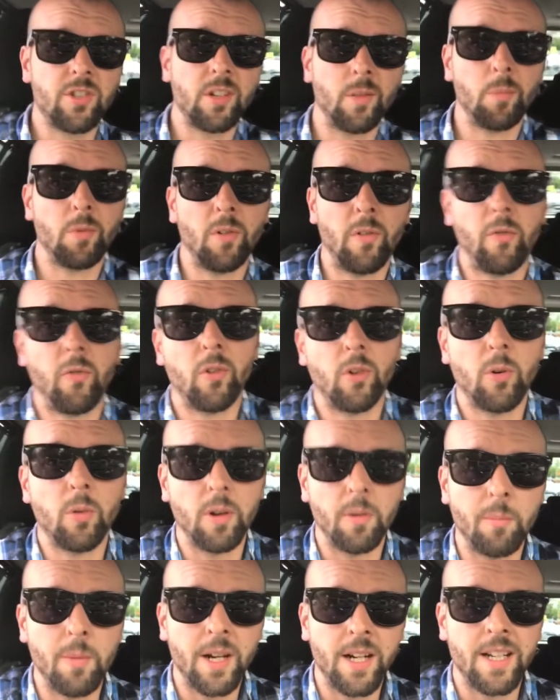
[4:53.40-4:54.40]
stopped off for a
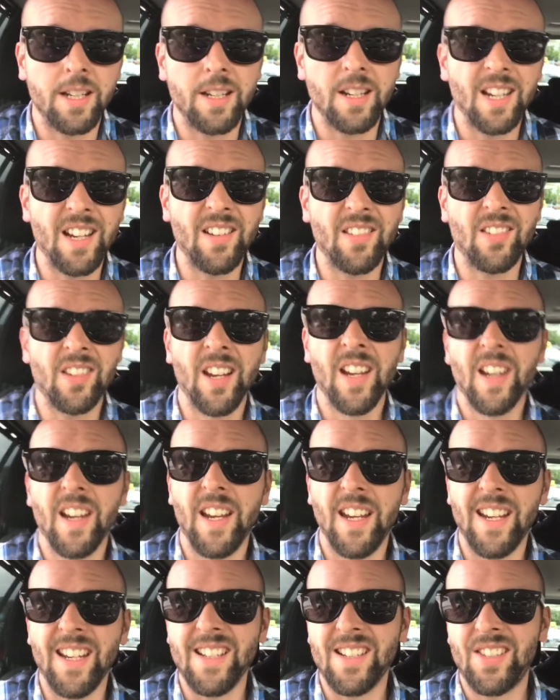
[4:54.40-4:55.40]
quick Mackie D's.
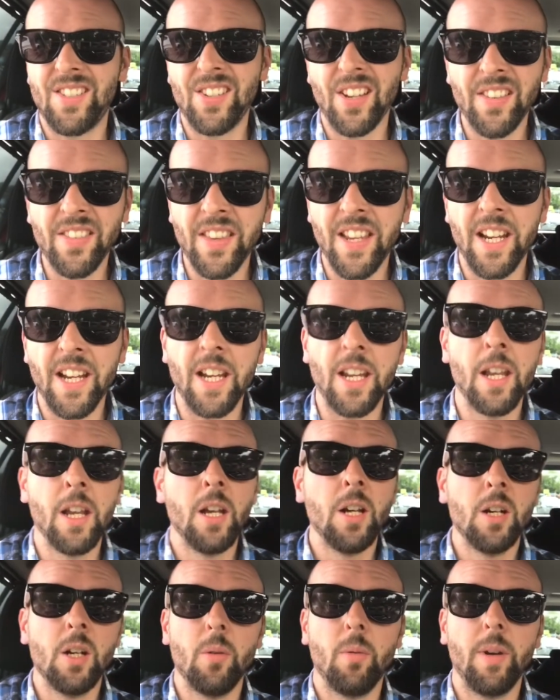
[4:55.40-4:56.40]
It is Sunday.
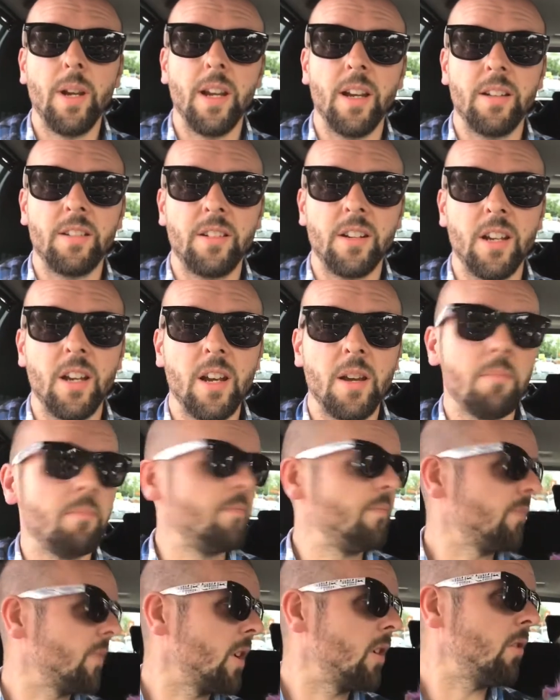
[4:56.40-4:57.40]
We had um,
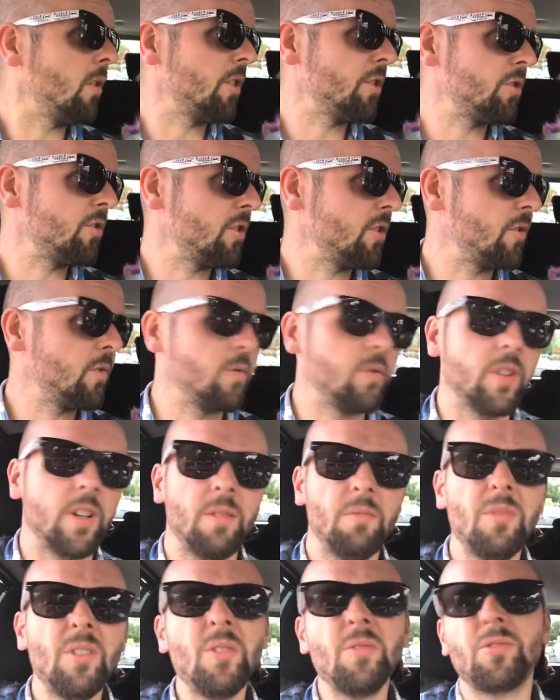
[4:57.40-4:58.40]
quite a stressful day.
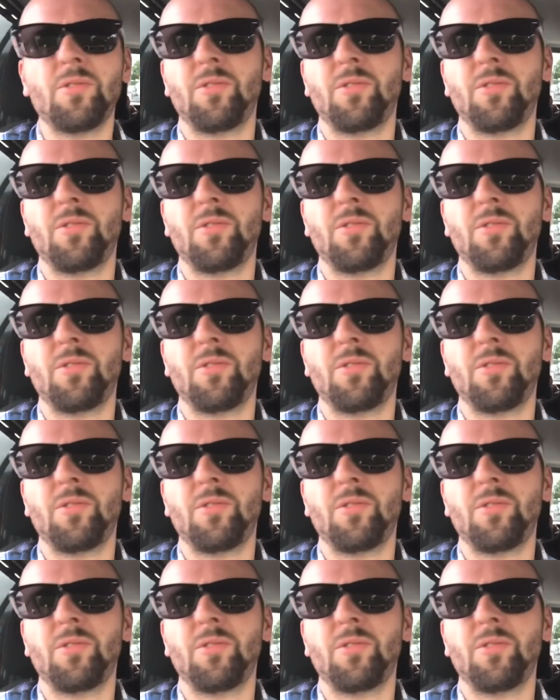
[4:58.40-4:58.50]
Well, not